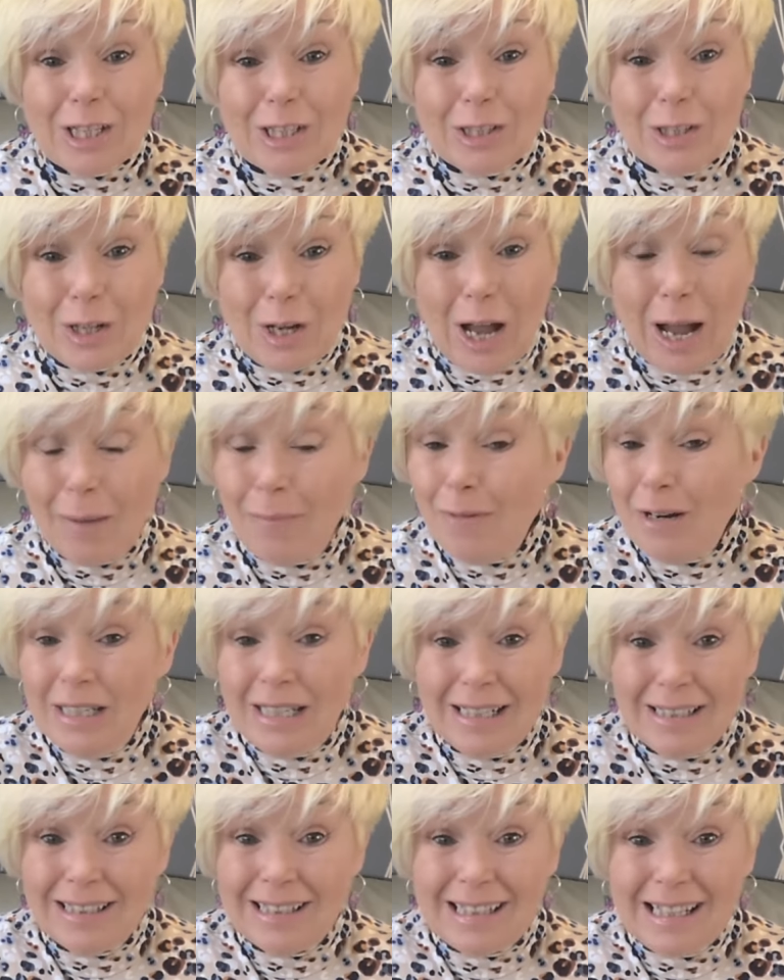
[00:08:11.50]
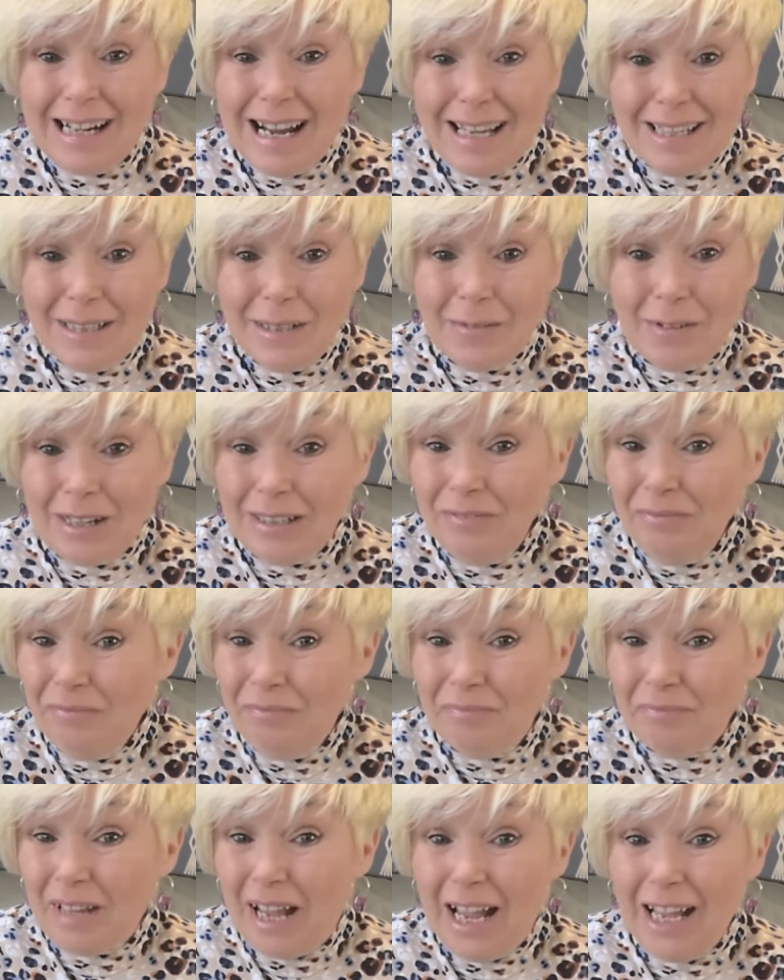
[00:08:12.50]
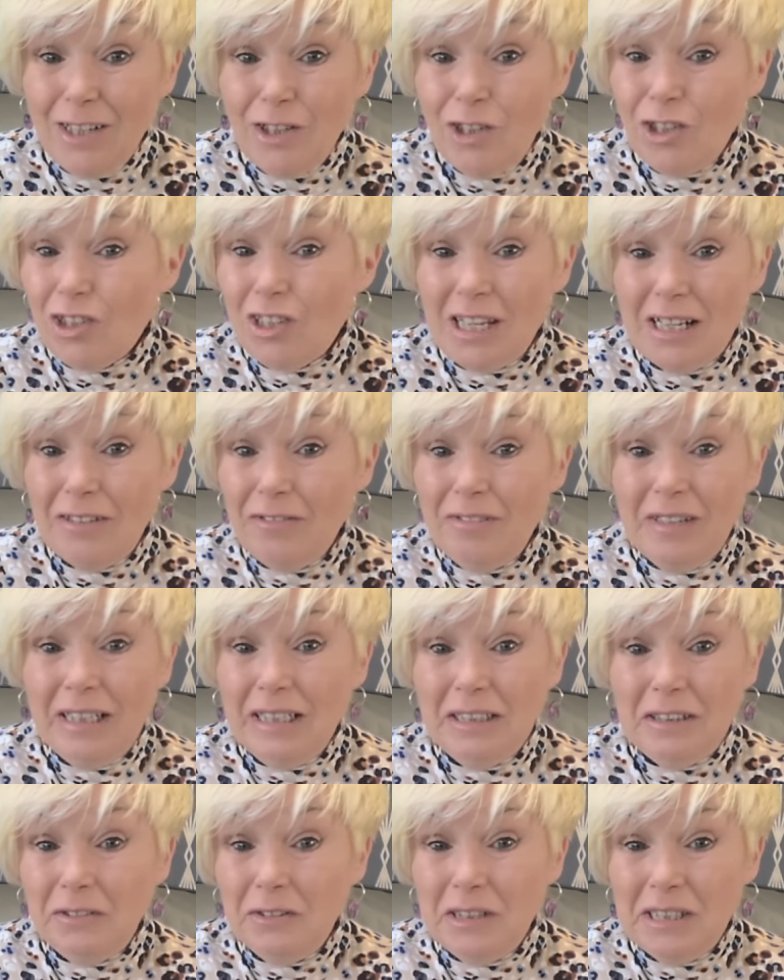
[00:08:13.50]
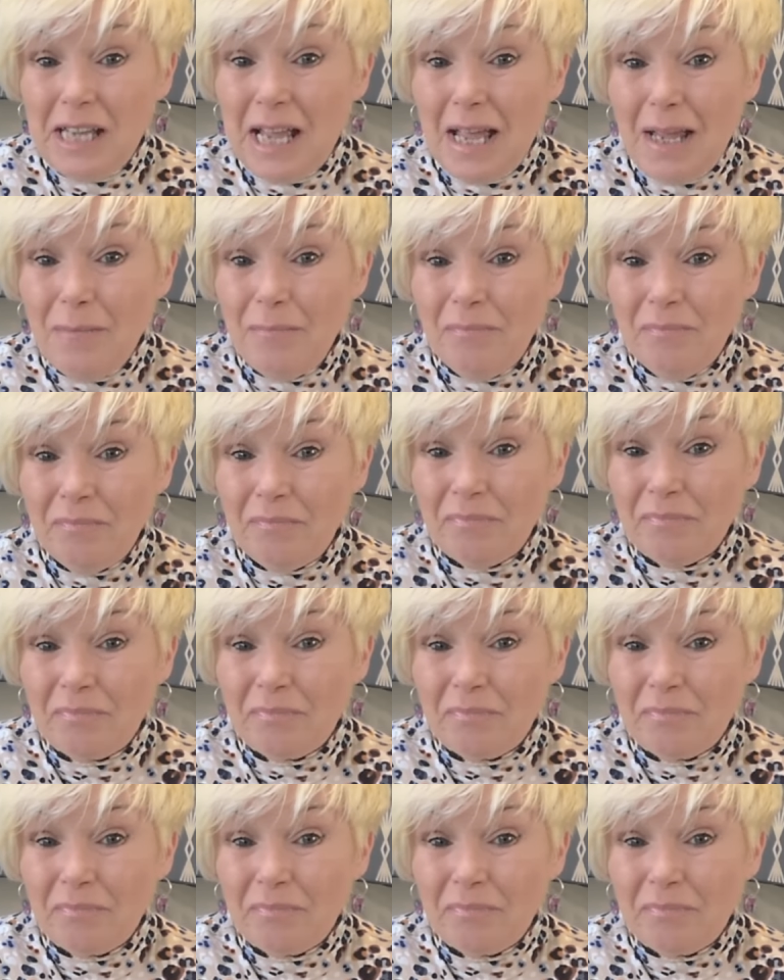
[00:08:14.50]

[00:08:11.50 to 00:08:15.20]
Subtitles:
So, and we danced the night away and just had a really good time.